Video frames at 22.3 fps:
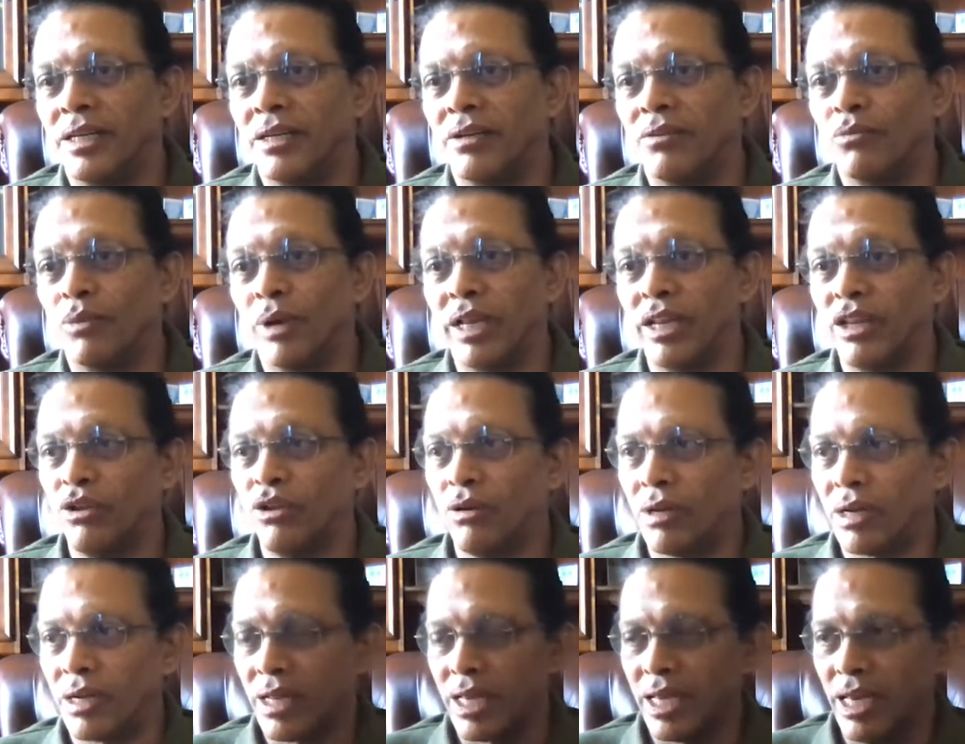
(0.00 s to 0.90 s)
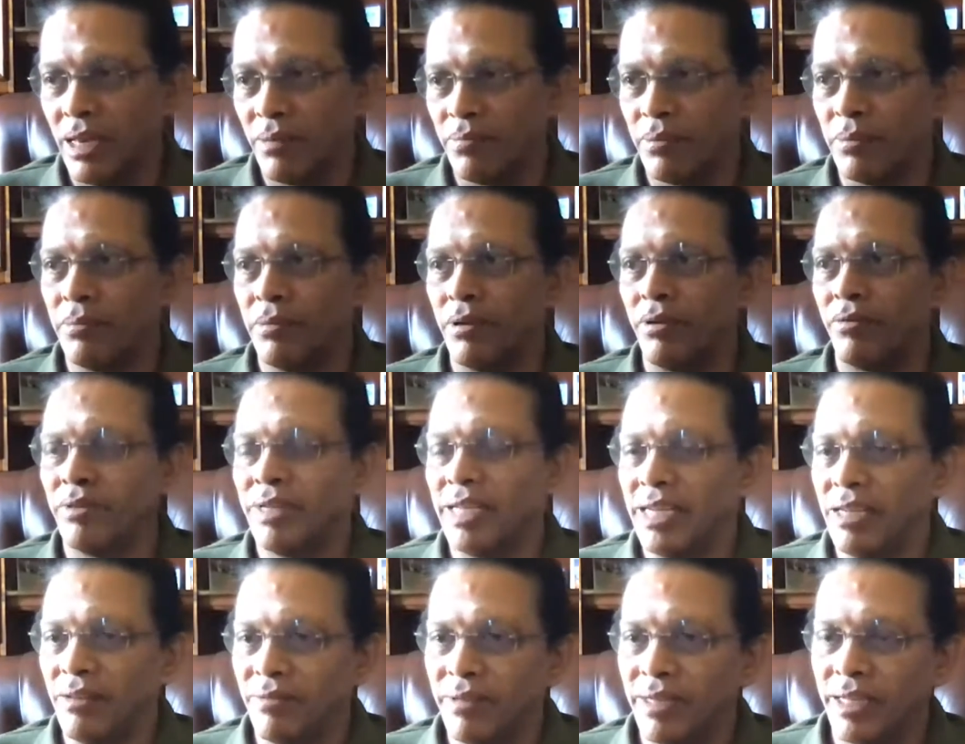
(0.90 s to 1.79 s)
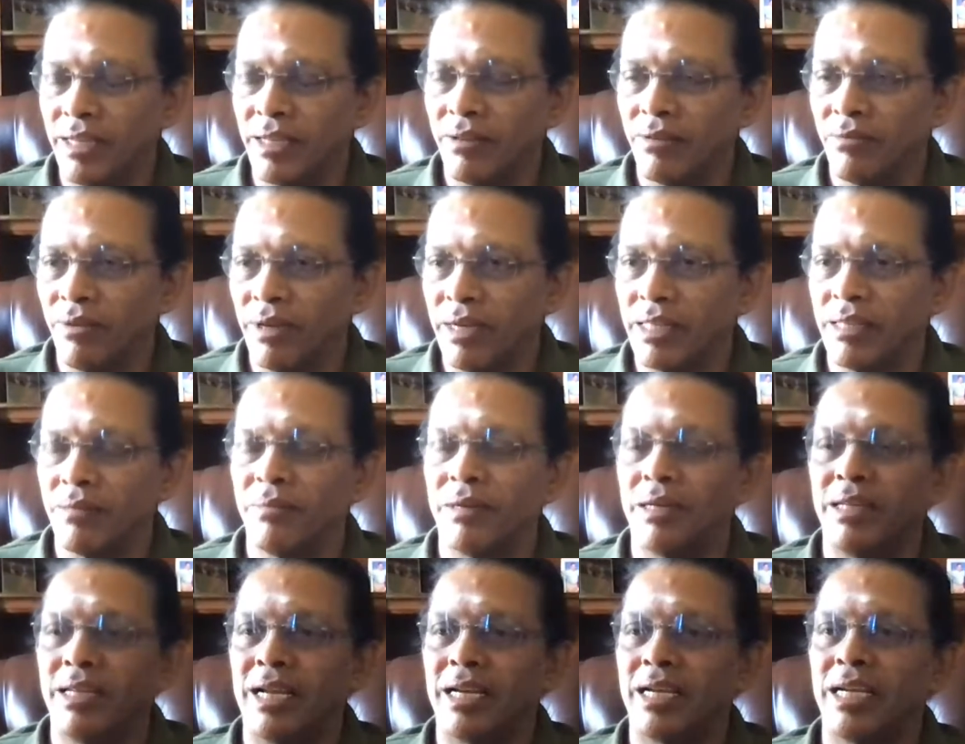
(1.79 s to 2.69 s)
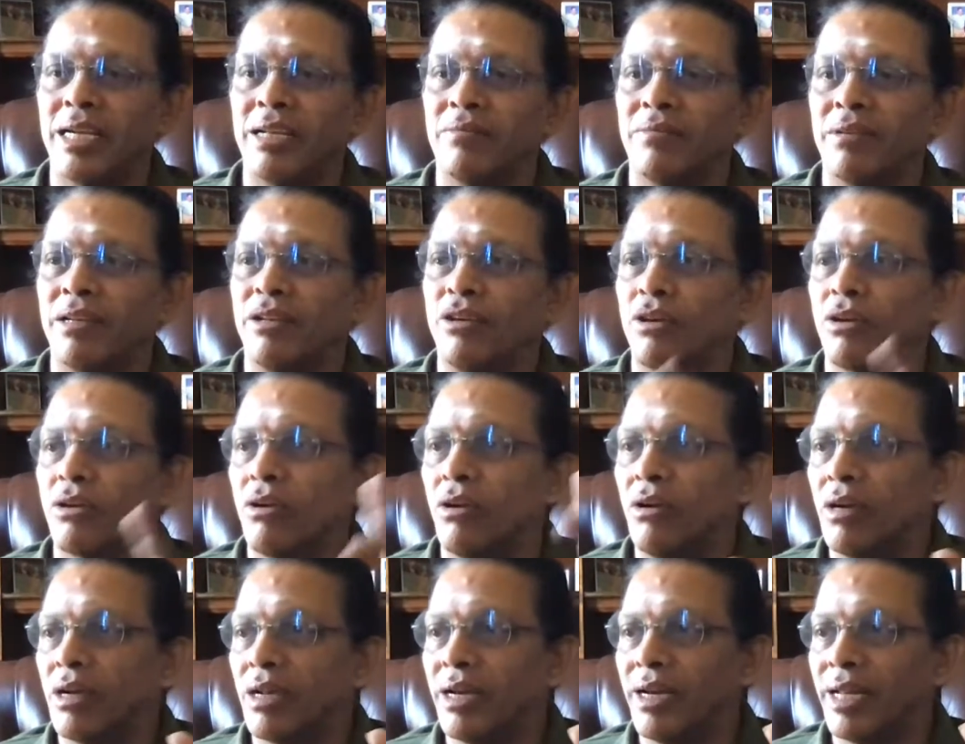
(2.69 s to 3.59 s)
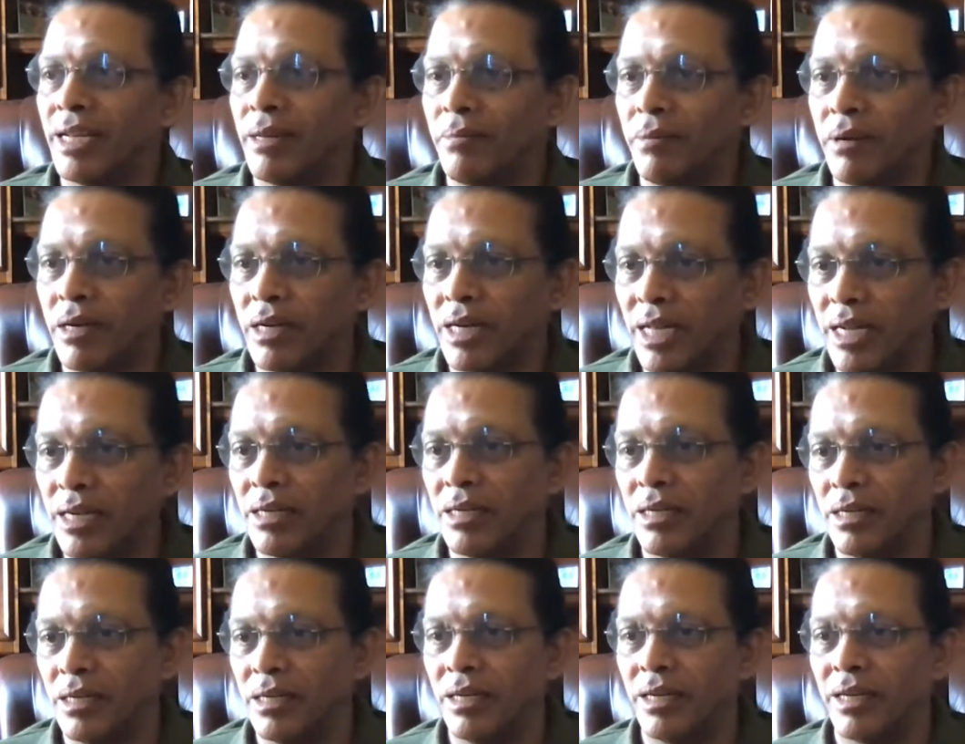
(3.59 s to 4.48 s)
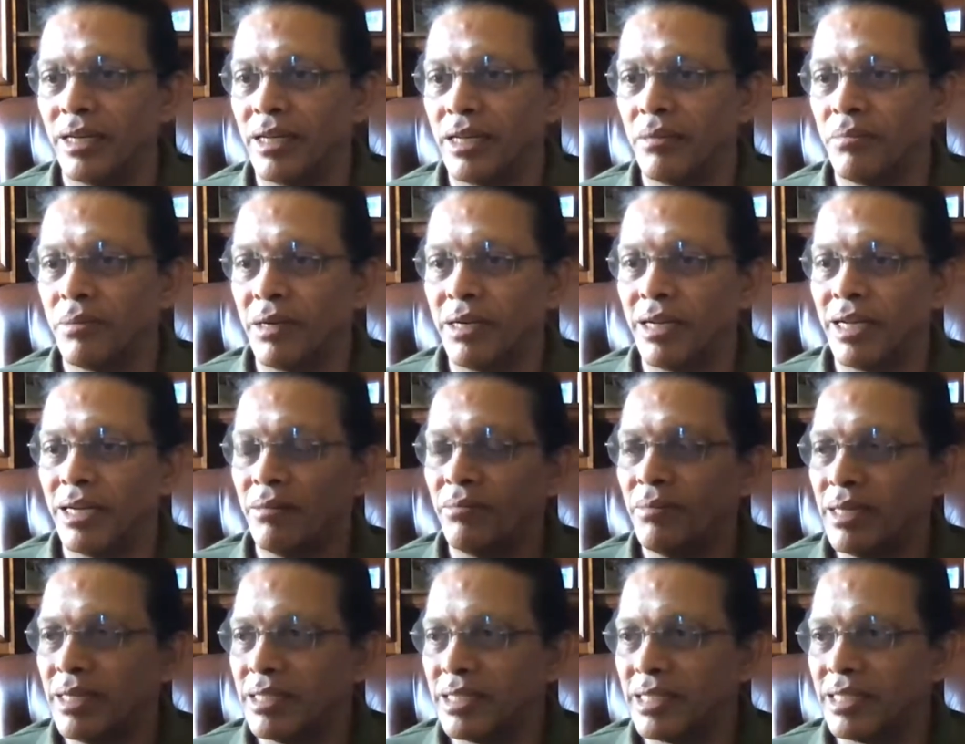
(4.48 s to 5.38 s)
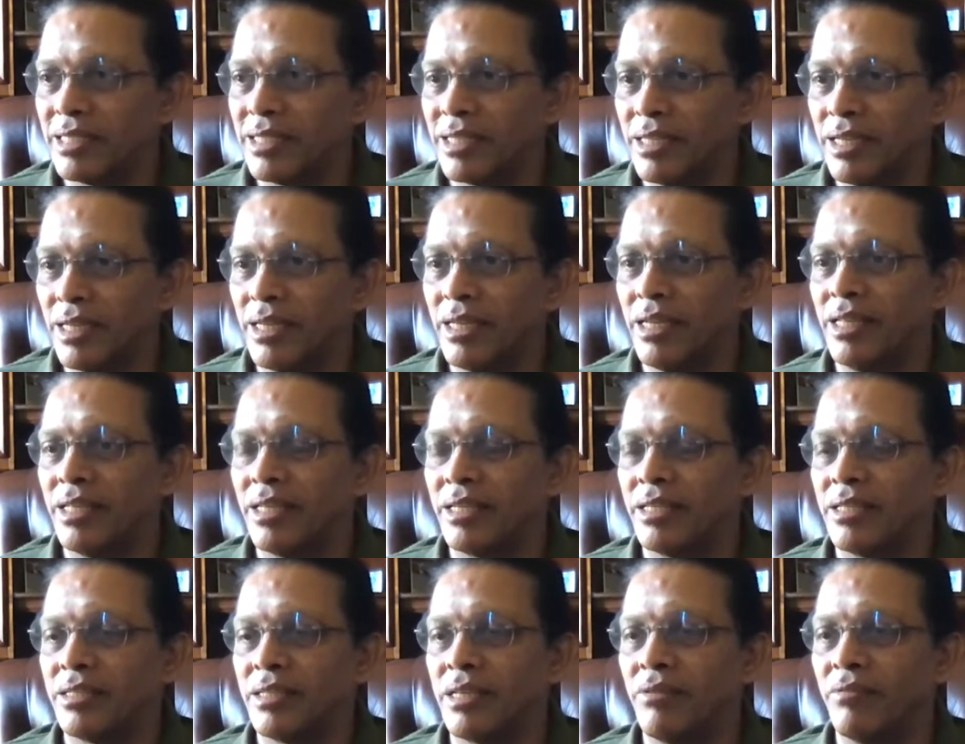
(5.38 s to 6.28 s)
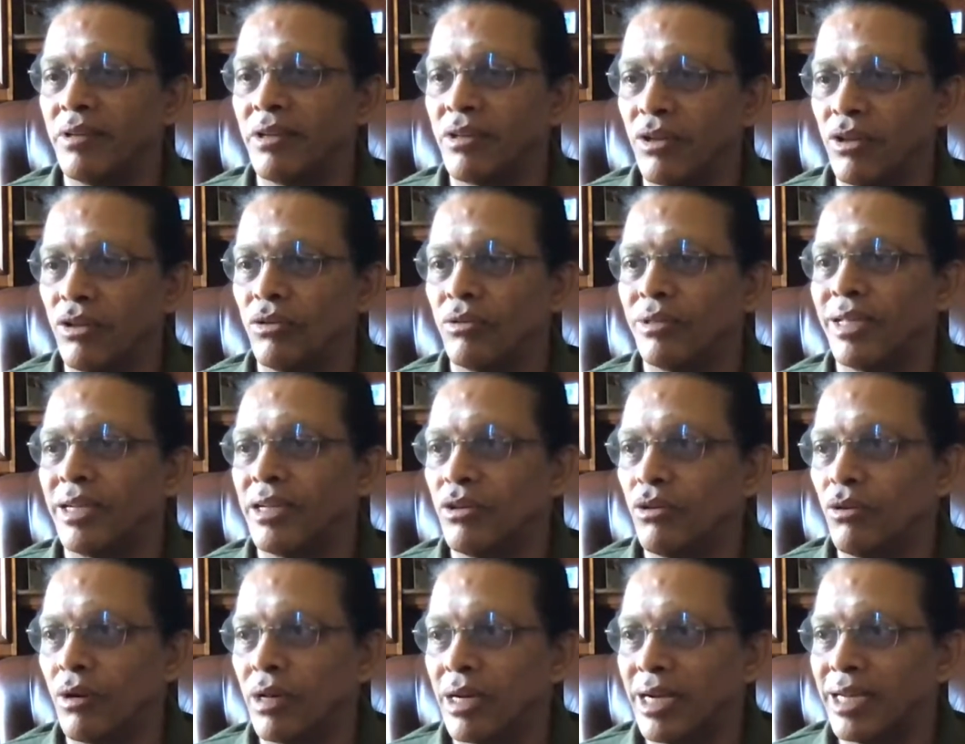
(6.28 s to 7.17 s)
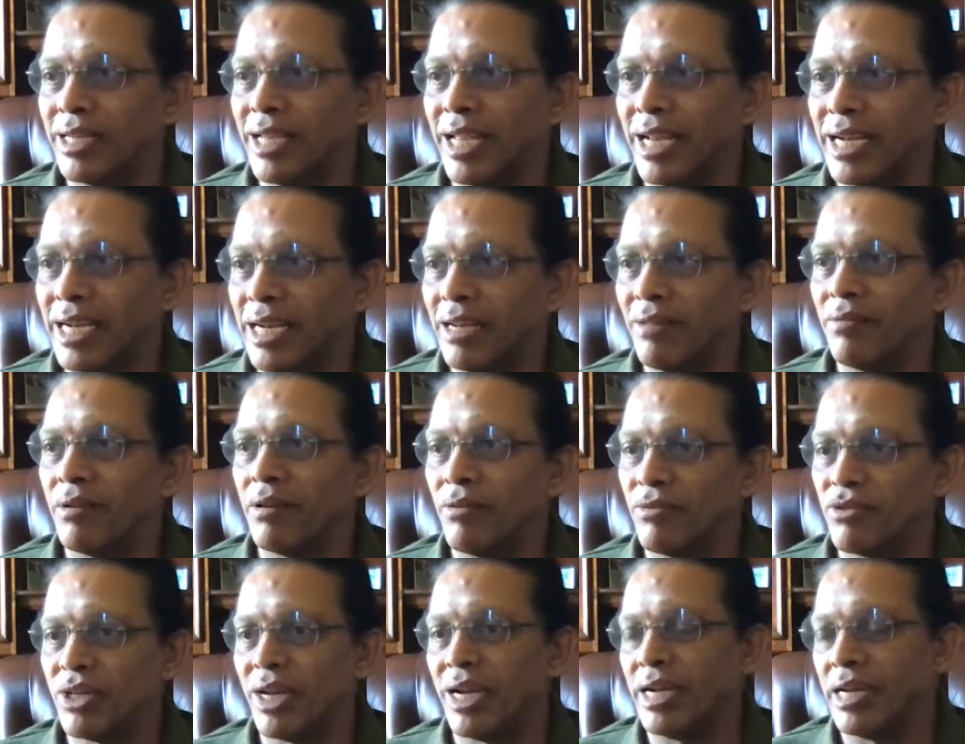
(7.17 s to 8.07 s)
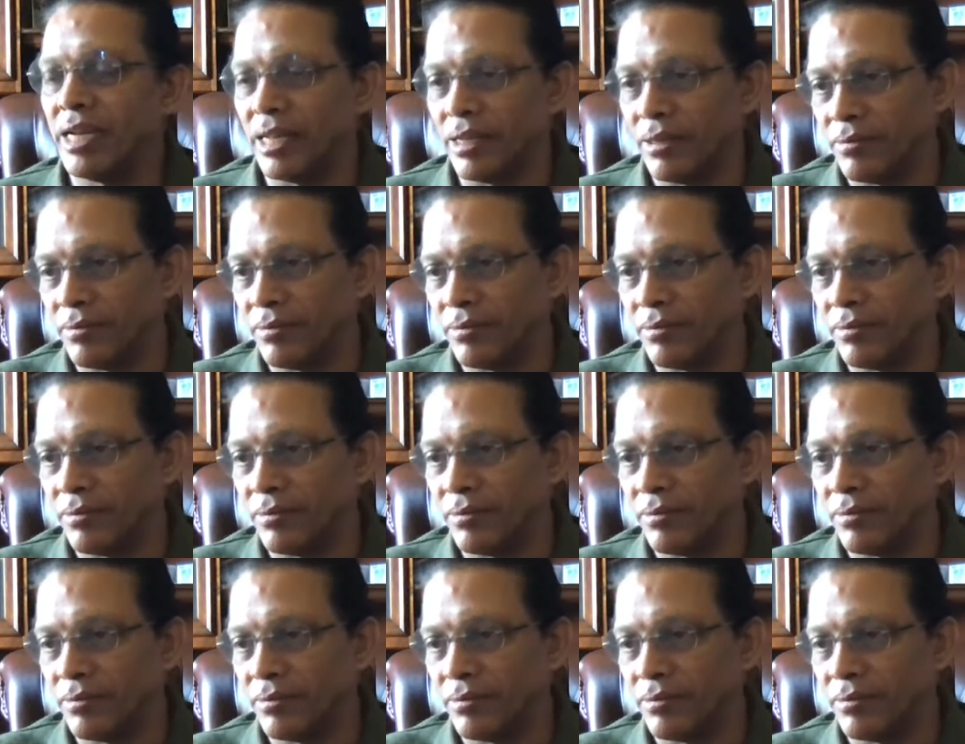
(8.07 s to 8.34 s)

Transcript: When you are capable of delivering Vedam at that level, you are called Ghana particle. Ghana particle means it's a degree that is given to you that you are at that level of chanting.